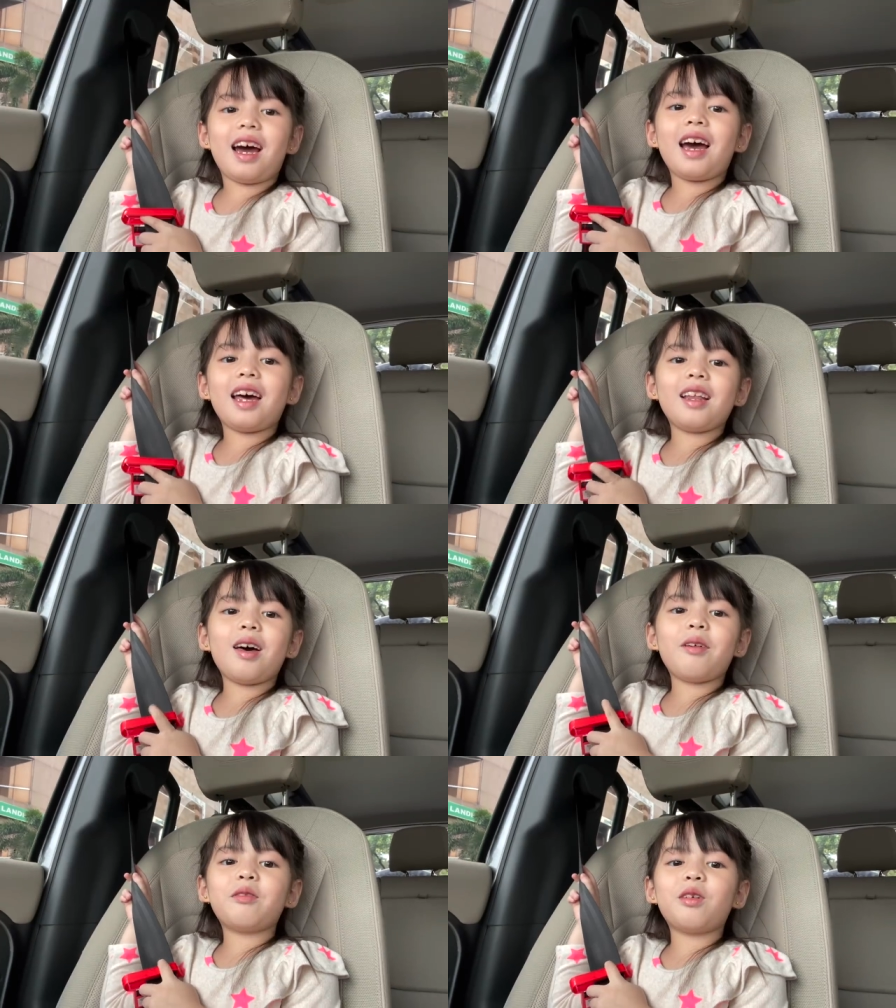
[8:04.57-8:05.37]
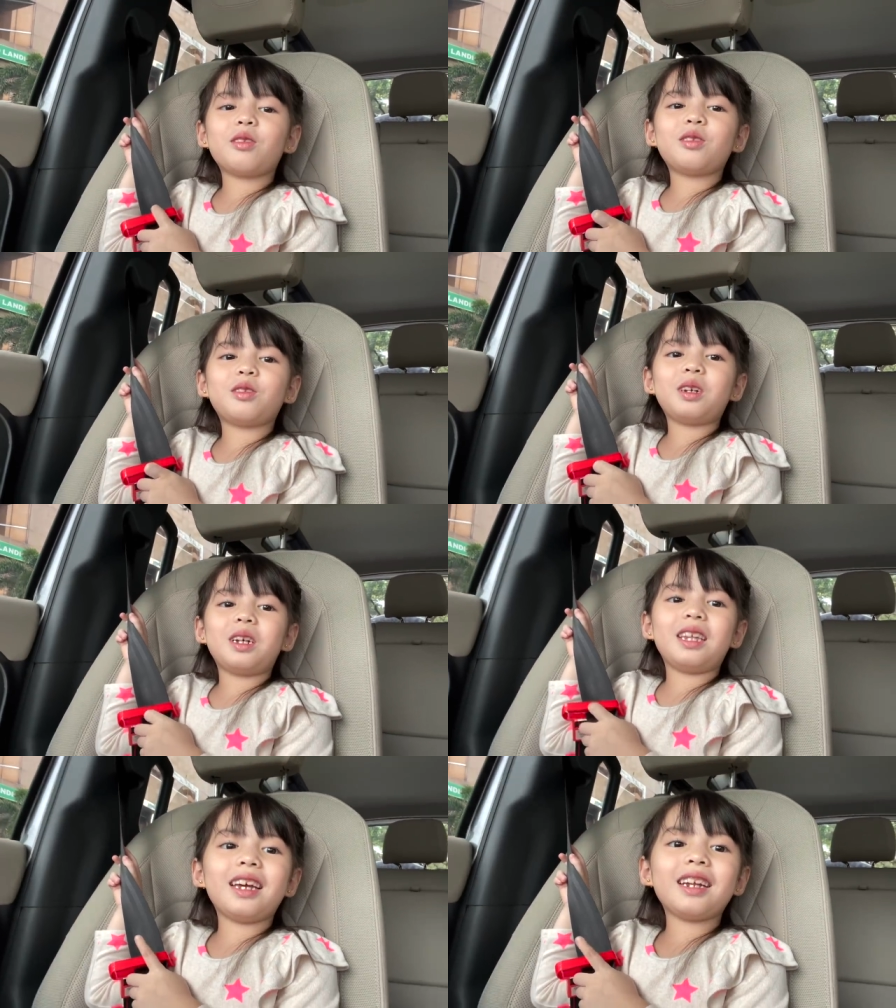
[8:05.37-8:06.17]
I love going to the
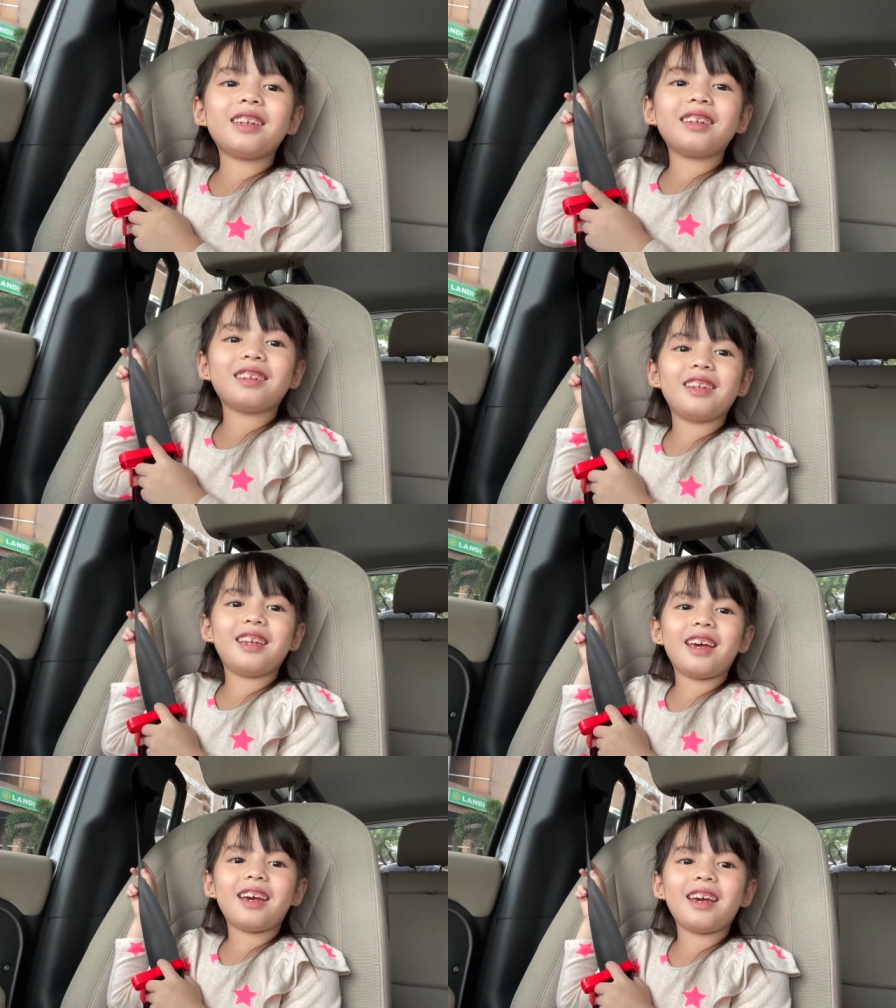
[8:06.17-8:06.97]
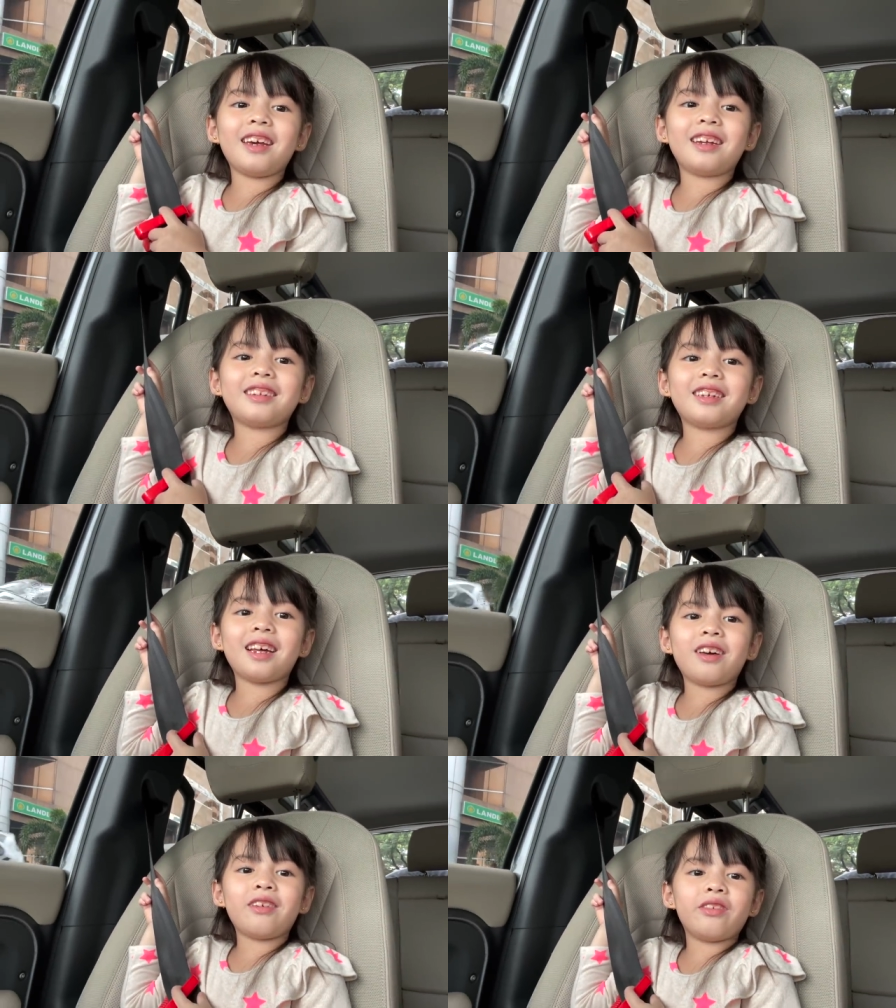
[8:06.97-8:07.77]
dentist dates. I
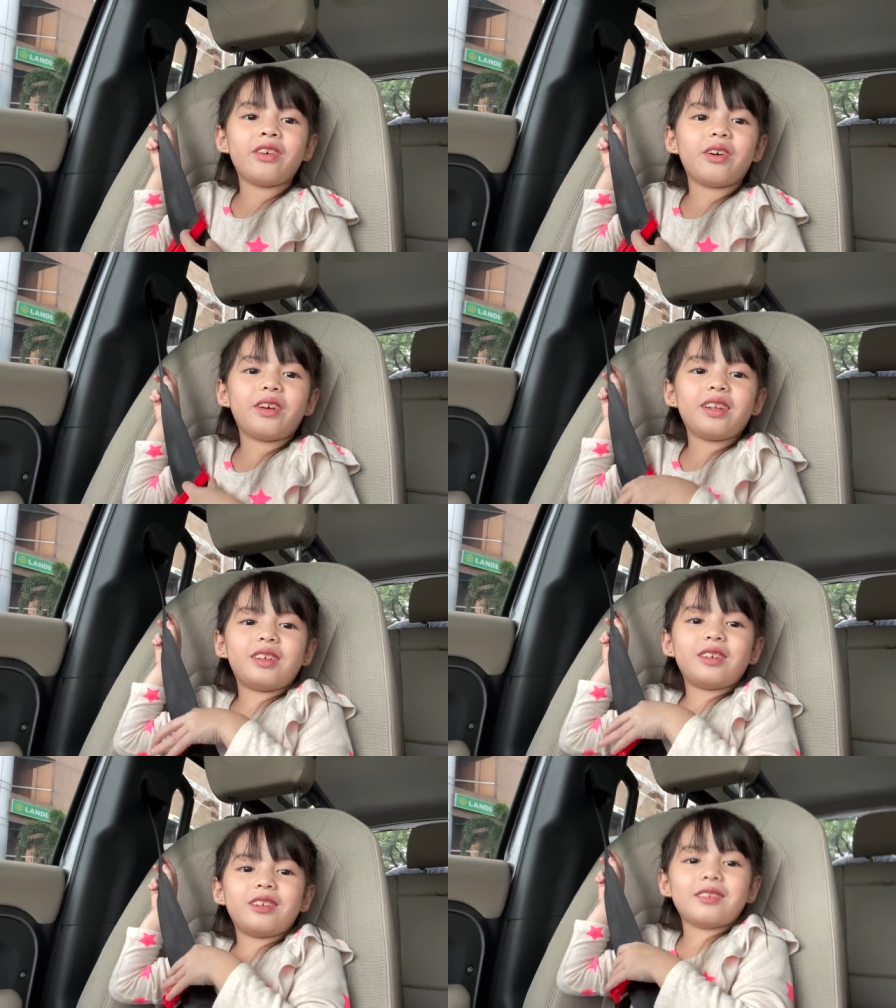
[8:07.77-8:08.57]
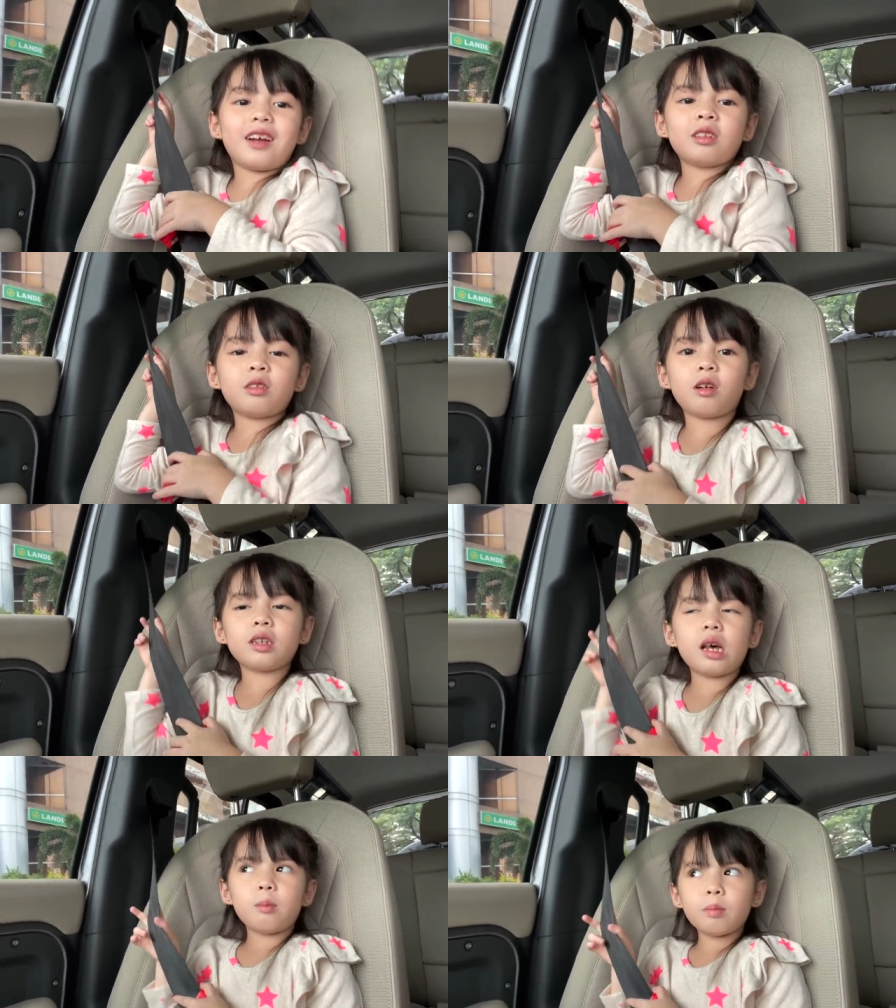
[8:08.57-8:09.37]
love going to the restaurant.
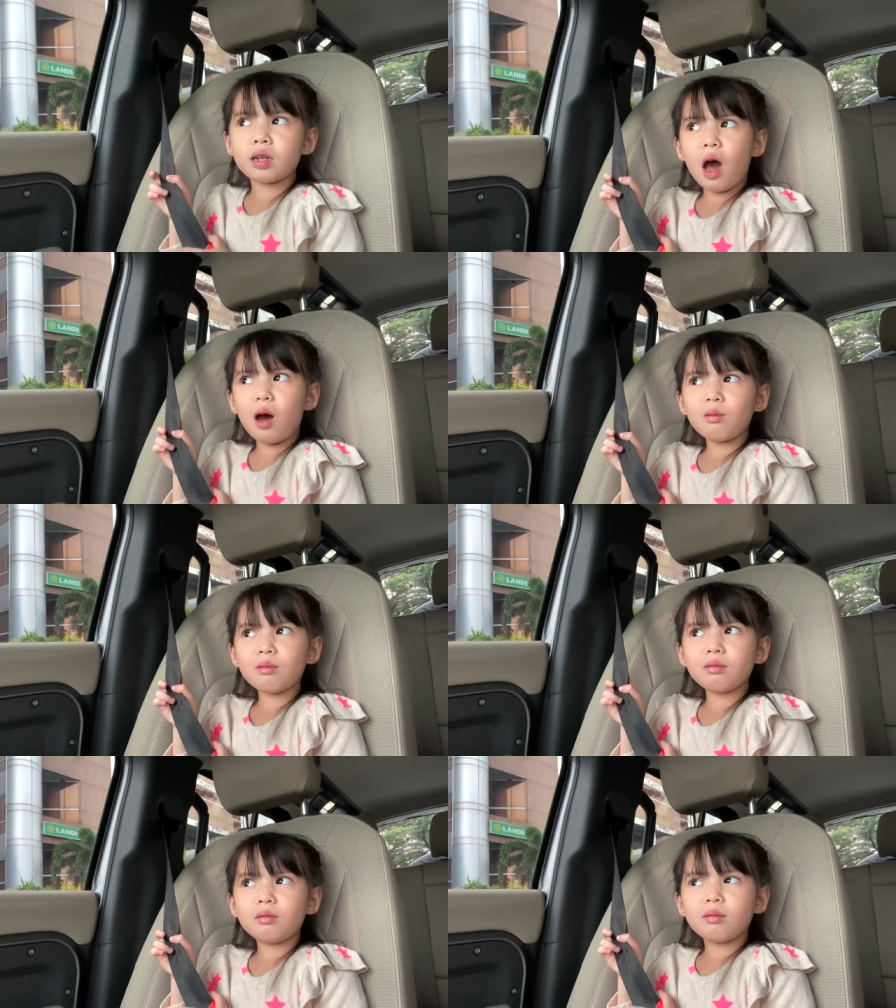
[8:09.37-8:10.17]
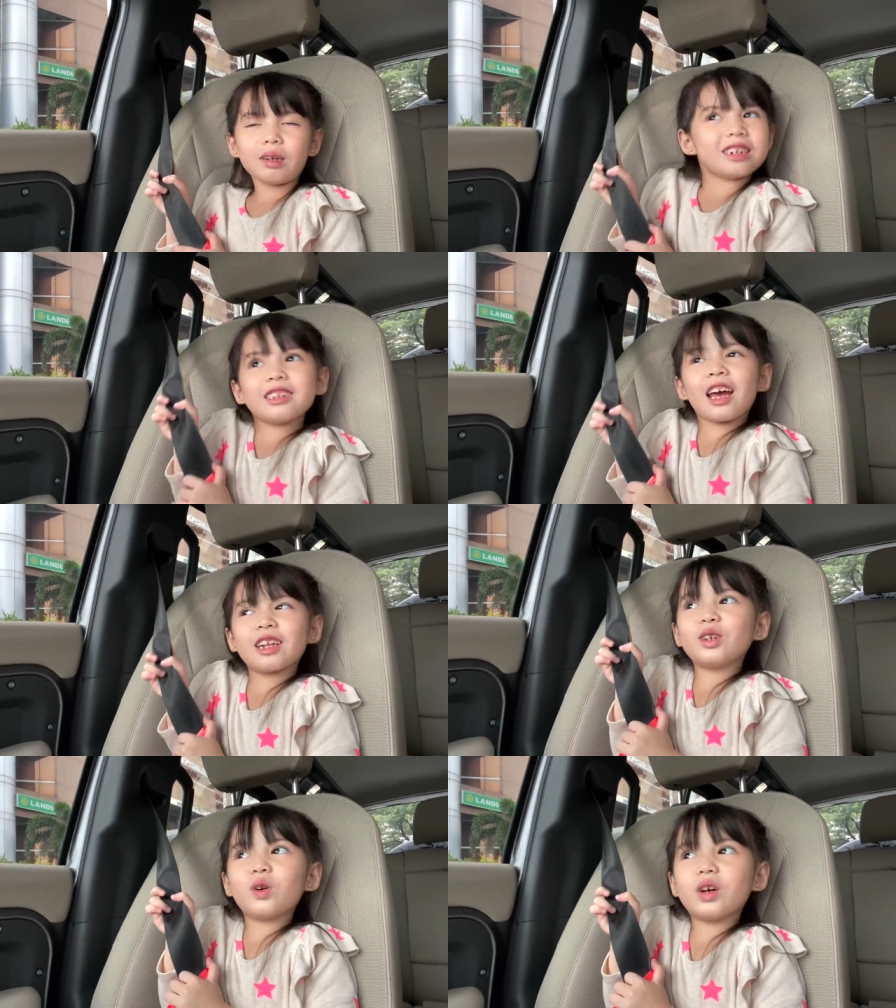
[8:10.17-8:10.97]
But now, you just can't
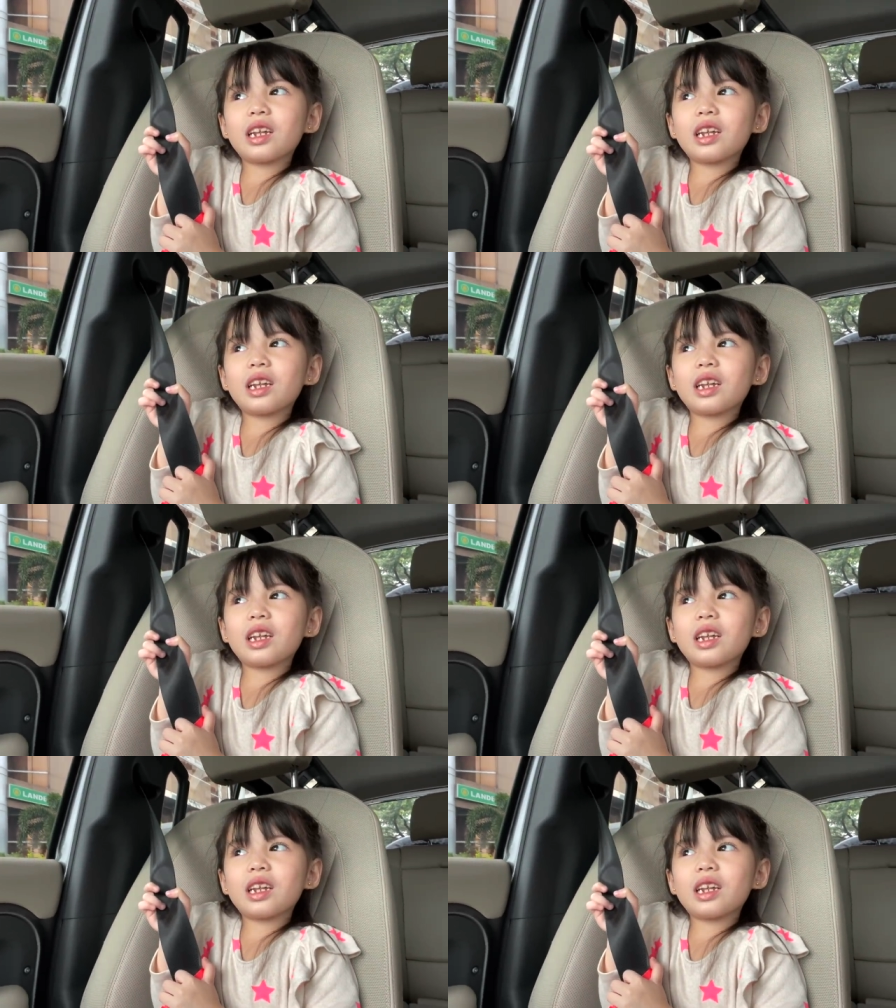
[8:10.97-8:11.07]
do it.